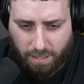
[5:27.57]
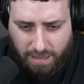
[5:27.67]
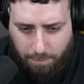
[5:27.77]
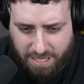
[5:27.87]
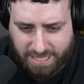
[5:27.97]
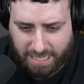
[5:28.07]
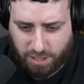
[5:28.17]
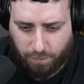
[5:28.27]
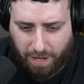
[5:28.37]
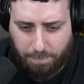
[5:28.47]
Let me see.
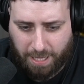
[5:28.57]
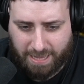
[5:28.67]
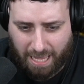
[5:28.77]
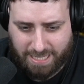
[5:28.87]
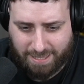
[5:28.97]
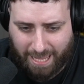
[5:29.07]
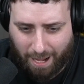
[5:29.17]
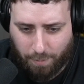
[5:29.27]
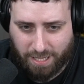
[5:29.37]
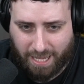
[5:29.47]
So if I played that to there,
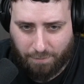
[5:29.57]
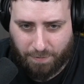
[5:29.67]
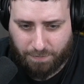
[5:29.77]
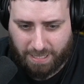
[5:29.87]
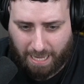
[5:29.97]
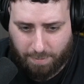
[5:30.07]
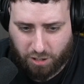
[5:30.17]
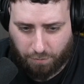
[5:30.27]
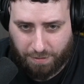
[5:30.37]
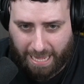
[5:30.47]
we can get 50 damage
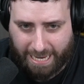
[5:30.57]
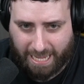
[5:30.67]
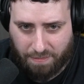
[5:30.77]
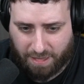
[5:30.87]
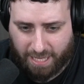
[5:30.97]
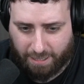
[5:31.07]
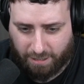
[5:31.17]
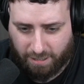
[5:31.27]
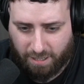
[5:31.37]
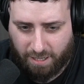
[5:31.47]
off there, get the
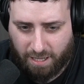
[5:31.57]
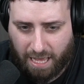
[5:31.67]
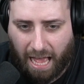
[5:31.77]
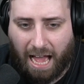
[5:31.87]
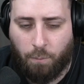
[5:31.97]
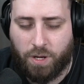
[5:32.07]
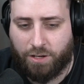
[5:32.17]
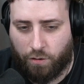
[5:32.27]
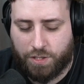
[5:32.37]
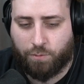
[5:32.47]
kill, and we can
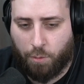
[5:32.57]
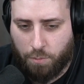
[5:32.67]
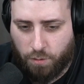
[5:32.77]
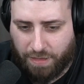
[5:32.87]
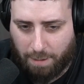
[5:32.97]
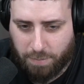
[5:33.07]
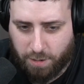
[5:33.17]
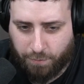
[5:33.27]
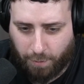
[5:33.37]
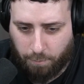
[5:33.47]
also remove that
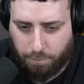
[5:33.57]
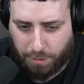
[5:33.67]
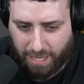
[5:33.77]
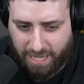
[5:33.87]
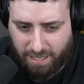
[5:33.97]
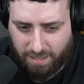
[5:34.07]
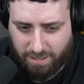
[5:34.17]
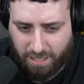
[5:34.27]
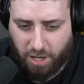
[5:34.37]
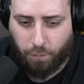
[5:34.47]
Mew from play
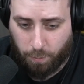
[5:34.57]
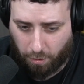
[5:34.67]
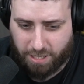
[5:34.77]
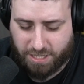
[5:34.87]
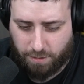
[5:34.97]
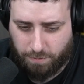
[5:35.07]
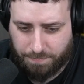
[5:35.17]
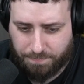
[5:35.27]
if we wanted to,